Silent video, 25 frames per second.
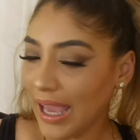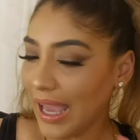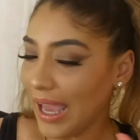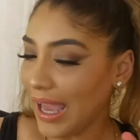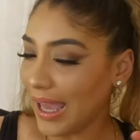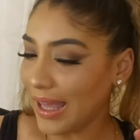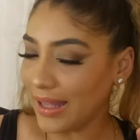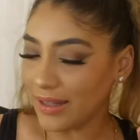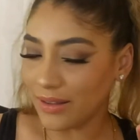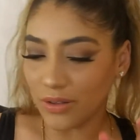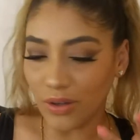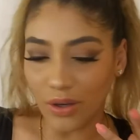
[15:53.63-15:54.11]

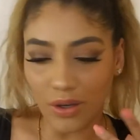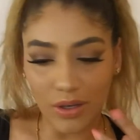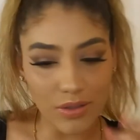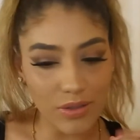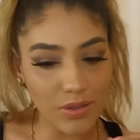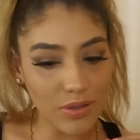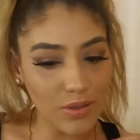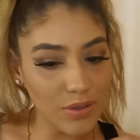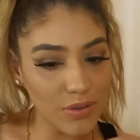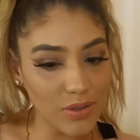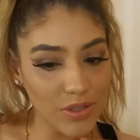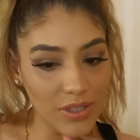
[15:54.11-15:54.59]
And
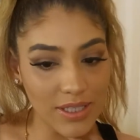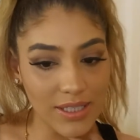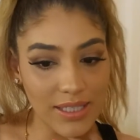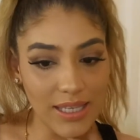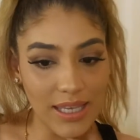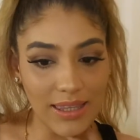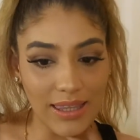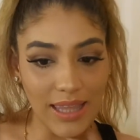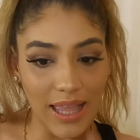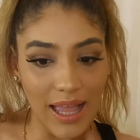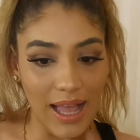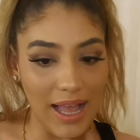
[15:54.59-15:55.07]
also just
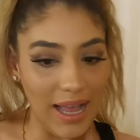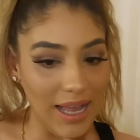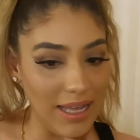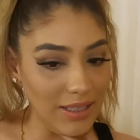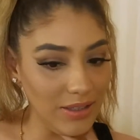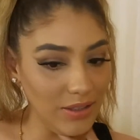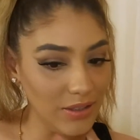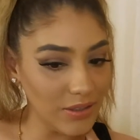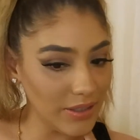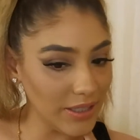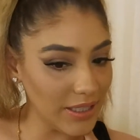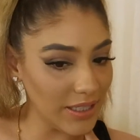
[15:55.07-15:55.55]
like the eye
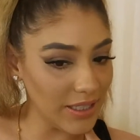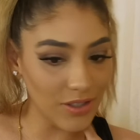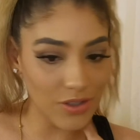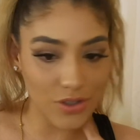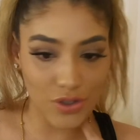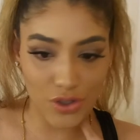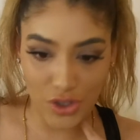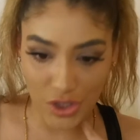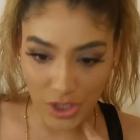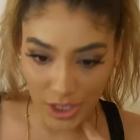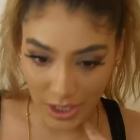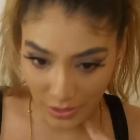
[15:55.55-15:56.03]
look in
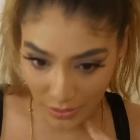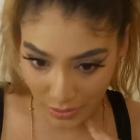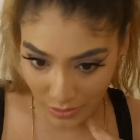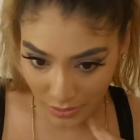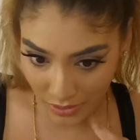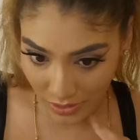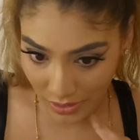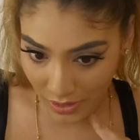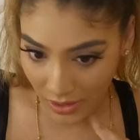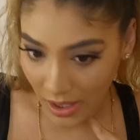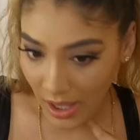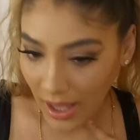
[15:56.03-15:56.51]

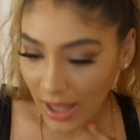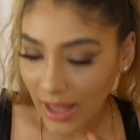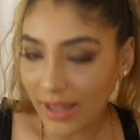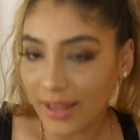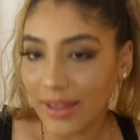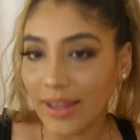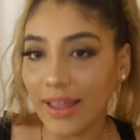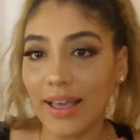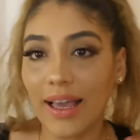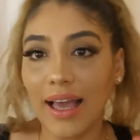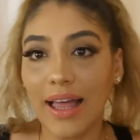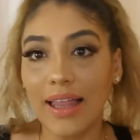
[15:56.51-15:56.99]
general,
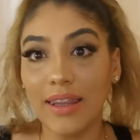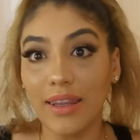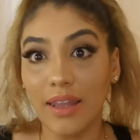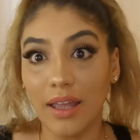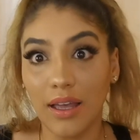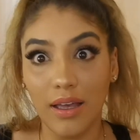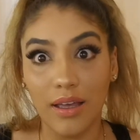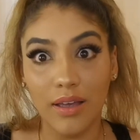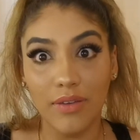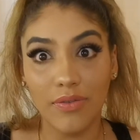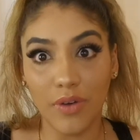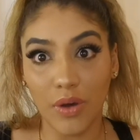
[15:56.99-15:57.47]
like I
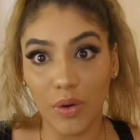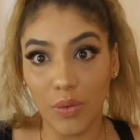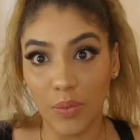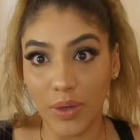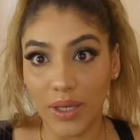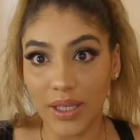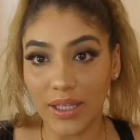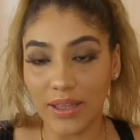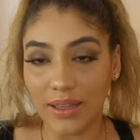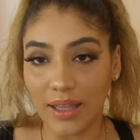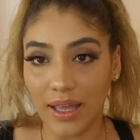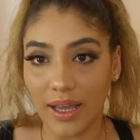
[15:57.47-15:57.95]
love a
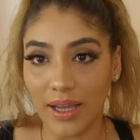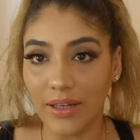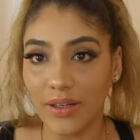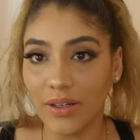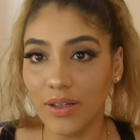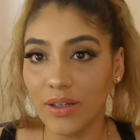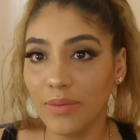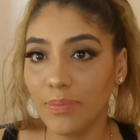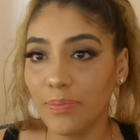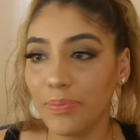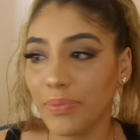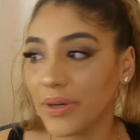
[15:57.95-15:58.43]
wing
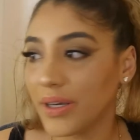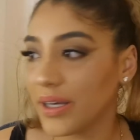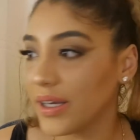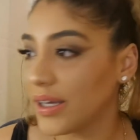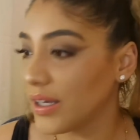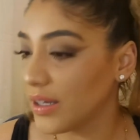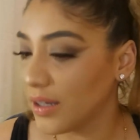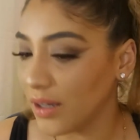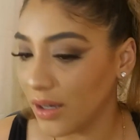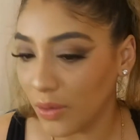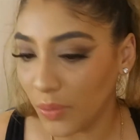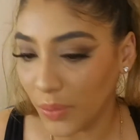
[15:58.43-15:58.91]
liner,
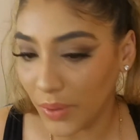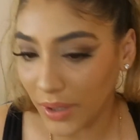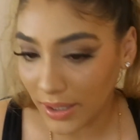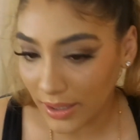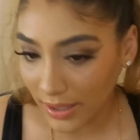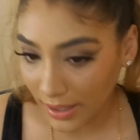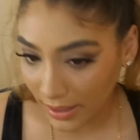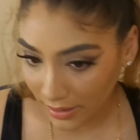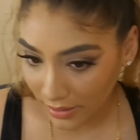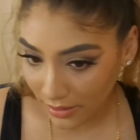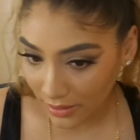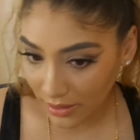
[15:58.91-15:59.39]
but a wing
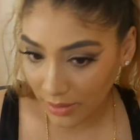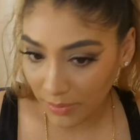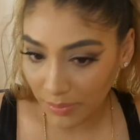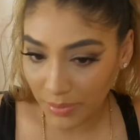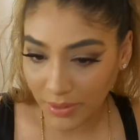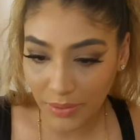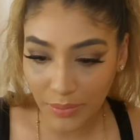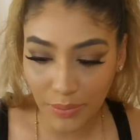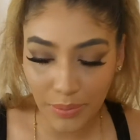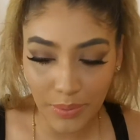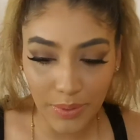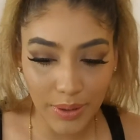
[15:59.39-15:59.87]
liner can
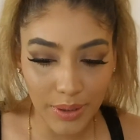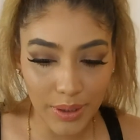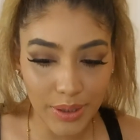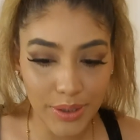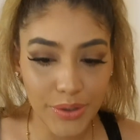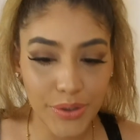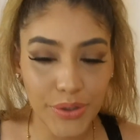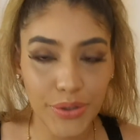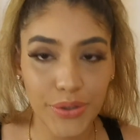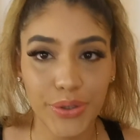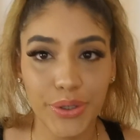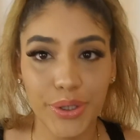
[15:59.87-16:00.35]
be really
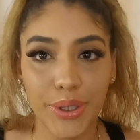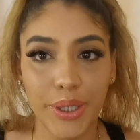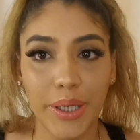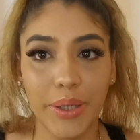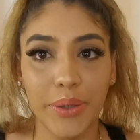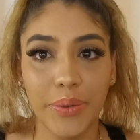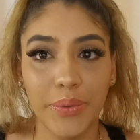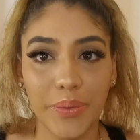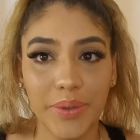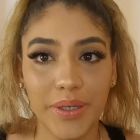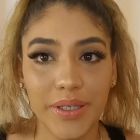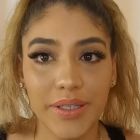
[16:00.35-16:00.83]

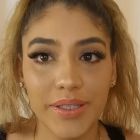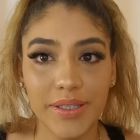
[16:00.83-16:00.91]
strenuous